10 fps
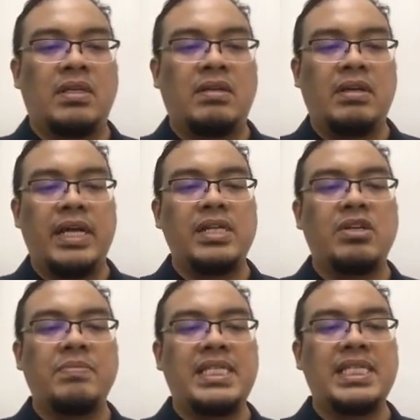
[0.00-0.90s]
Okay, so
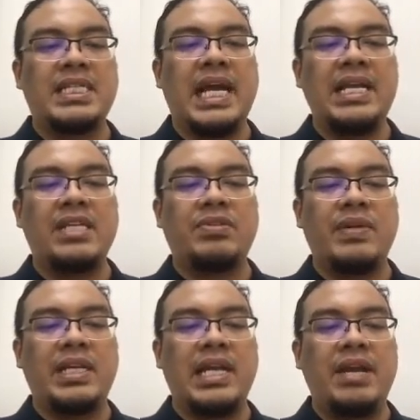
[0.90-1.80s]
Mrs. Tan is
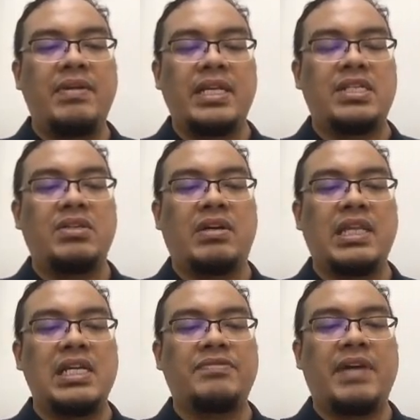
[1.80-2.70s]
29 units, daughter
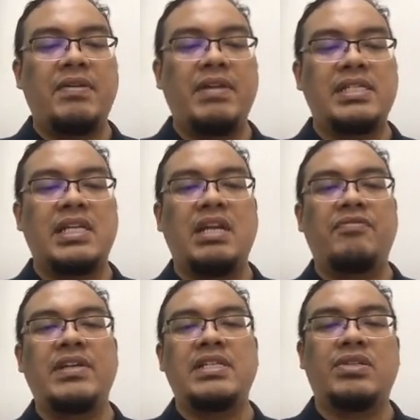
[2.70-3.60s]
is 5 units, the
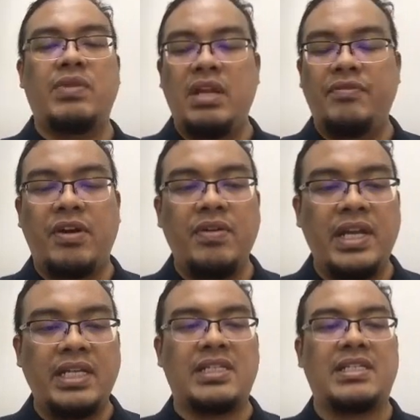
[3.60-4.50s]
difference is 24
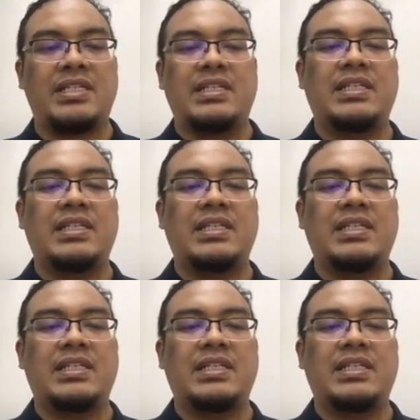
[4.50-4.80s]
units.